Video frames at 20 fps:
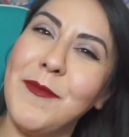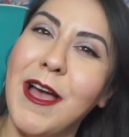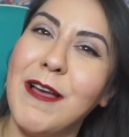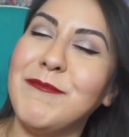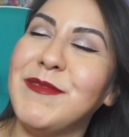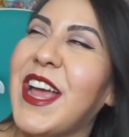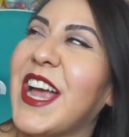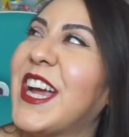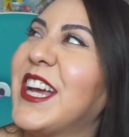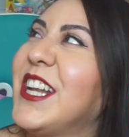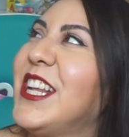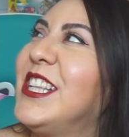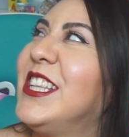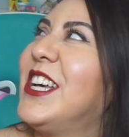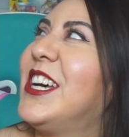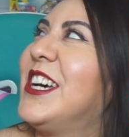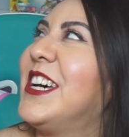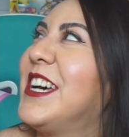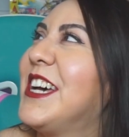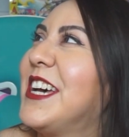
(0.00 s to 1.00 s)
I'm not gonna look.
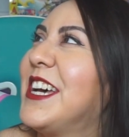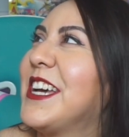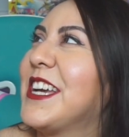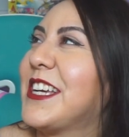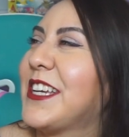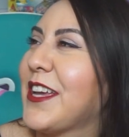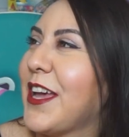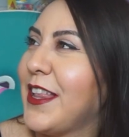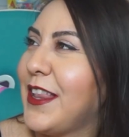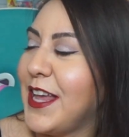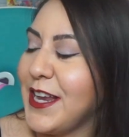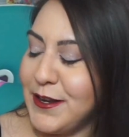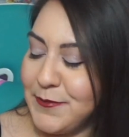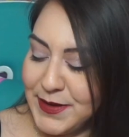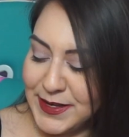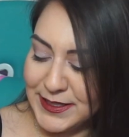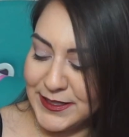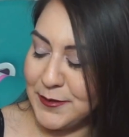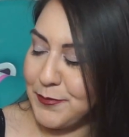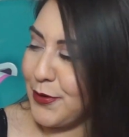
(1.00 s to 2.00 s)
I like
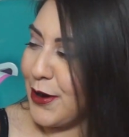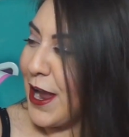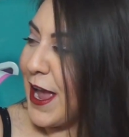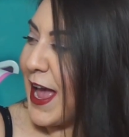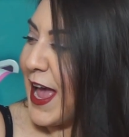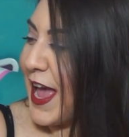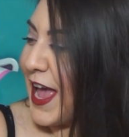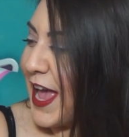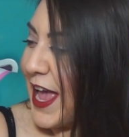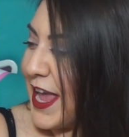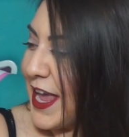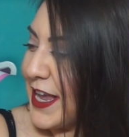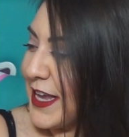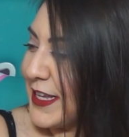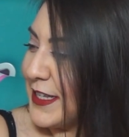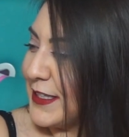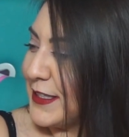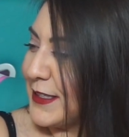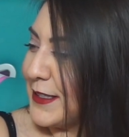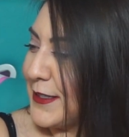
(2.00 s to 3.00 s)
being
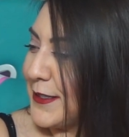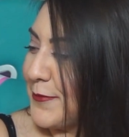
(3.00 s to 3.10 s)
surprised.